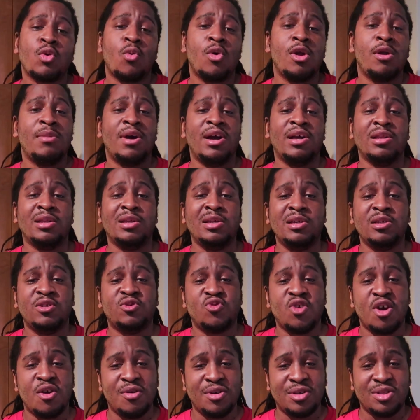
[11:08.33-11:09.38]
one of my
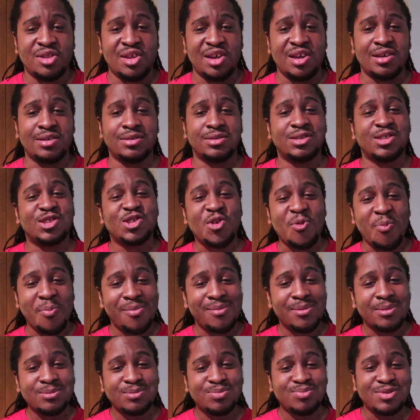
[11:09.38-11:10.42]
least favorite things
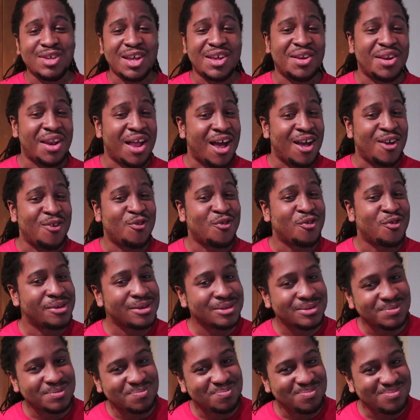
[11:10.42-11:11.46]
in life
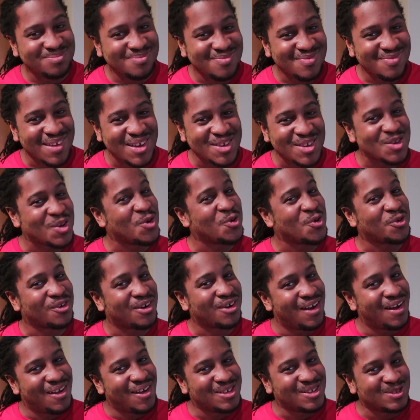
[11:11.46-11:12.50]
is
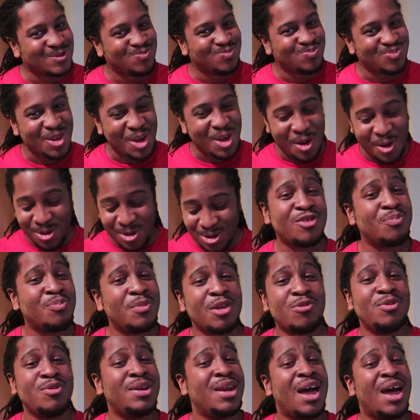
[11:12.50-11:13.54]
okra. This
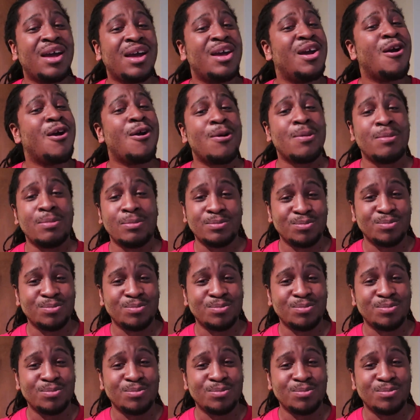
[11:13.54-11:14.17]
makes me not care.